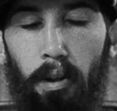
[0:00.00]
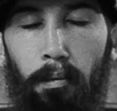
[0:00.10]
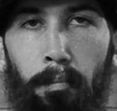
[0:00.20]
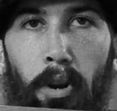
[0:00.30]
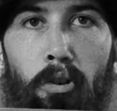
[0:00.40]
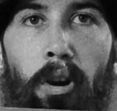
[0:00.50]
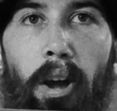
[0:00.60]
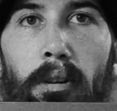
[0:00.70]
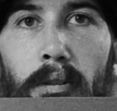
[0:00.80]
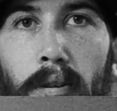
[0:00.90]
middle
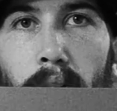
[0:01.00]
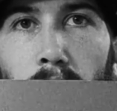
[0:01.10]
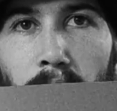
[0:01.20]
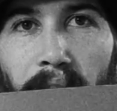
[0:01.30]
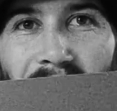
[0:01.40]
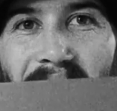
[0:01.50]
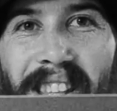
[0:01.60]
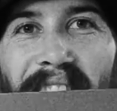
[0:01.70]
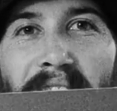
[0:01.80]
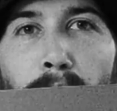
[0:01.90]
gray.
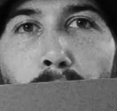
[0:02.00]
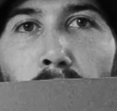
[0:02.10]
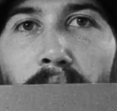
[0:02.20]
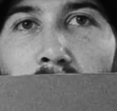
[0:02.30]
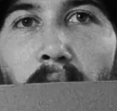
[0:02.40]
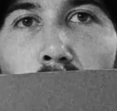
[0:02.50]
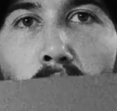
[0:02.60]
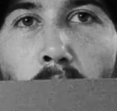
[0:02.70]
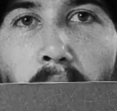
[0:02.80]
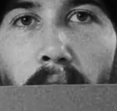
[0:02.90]
18%
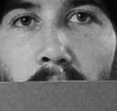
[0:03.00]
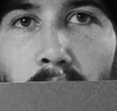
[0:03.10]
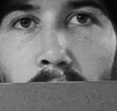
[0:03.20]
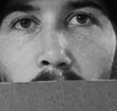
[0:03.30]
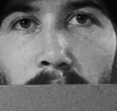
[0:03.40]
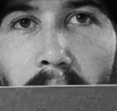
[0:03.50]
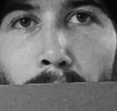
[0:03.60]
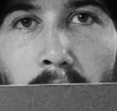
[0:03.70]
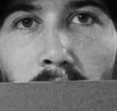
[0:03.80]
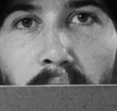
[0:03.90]
gray. What
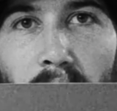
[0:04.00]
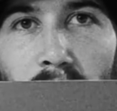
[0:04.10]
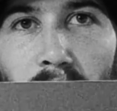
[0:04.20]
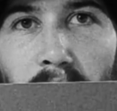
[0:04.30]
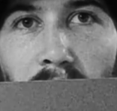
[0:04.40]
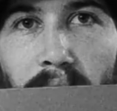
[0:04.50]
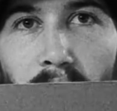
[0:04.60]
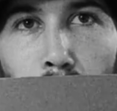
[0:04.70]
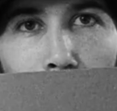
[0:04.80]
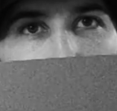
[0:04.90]
that means is
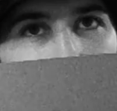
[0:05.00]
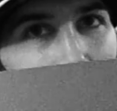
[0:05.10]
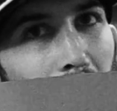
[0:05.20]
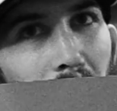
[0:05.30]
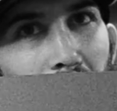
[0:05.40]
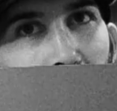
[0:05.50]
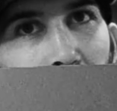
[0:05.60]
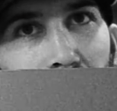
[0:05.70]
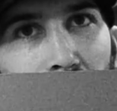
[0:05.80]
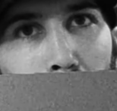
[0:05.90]
18% of the light that
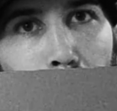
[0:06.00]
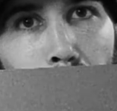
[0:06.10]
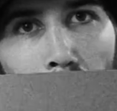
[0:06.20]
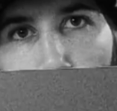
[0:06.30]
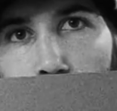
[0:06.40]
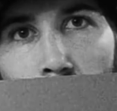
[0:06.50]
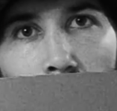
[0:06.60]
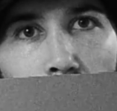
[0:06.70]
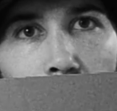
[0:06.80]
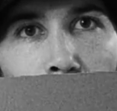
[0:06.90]
hits this bounces
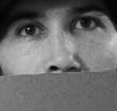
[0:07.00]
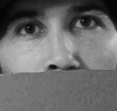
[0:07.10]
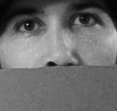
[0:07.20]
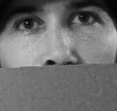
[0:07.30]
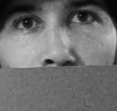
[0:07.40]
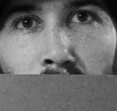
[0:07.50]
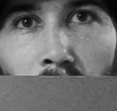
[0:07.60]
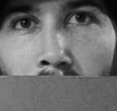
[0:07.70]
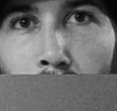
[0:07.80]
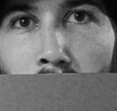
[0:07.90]
off. So
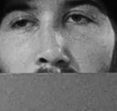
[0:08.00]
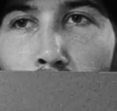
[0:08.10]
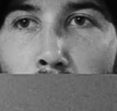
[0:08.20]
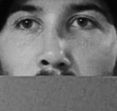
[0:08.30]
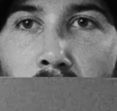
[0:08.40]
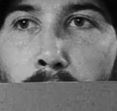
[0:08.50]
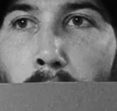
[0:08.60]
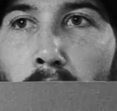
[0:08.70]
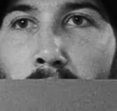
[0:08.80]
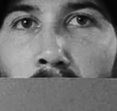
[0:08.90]
that means if we
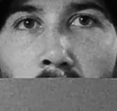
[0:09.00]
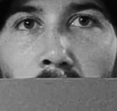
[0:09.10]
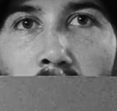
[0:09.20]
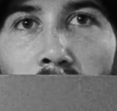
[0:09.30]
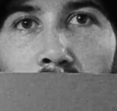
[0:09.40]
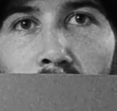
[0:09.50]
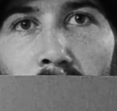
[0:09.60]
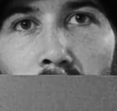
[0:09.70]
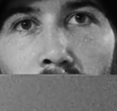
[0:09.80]
expose this